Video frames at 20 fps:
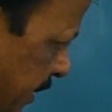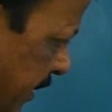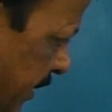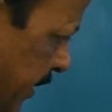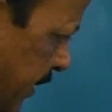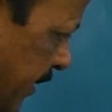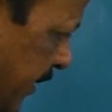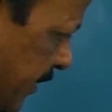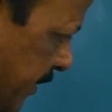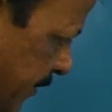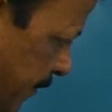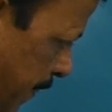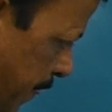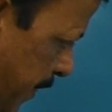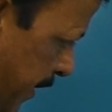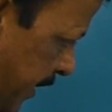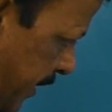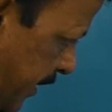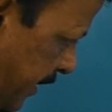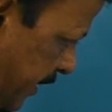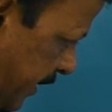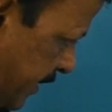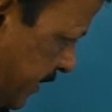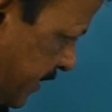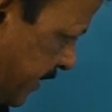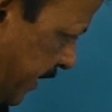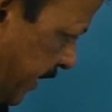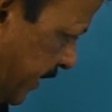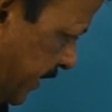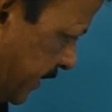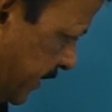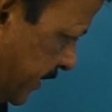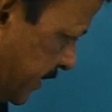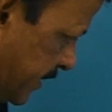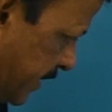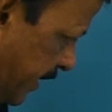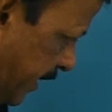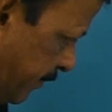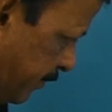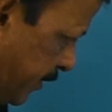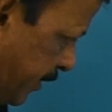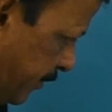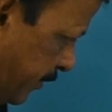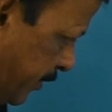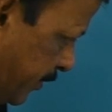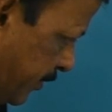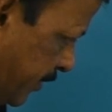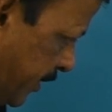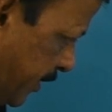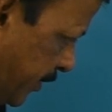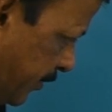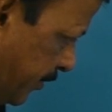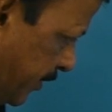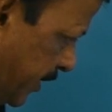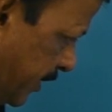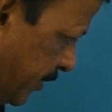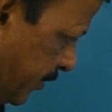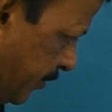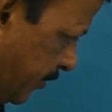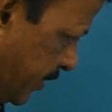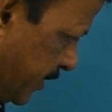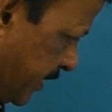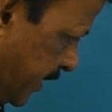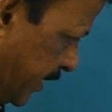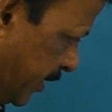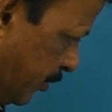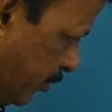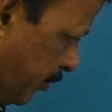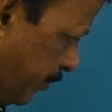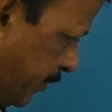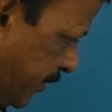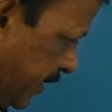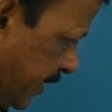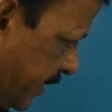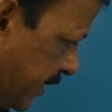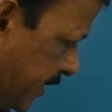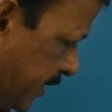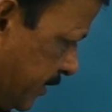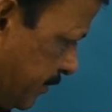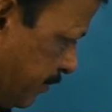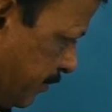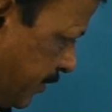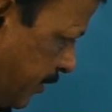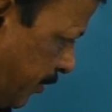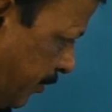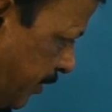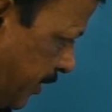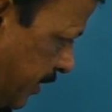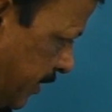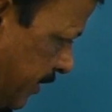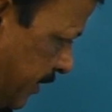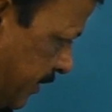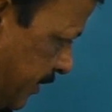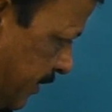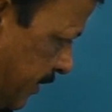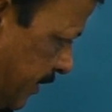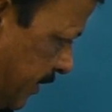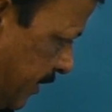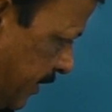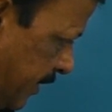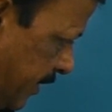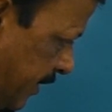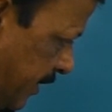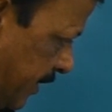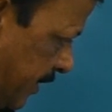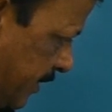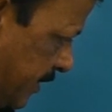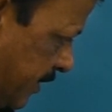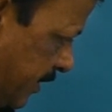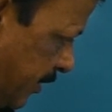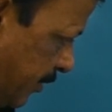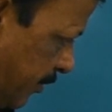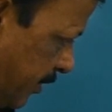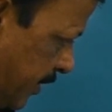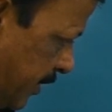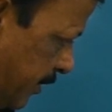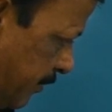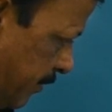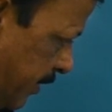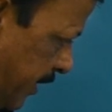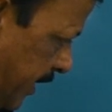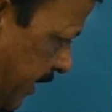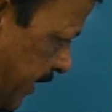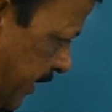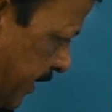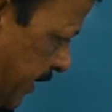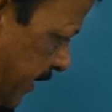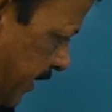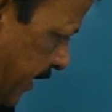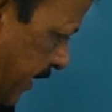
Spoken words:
Here, inside this labia minora, where vaginal opening is covered, it is covered by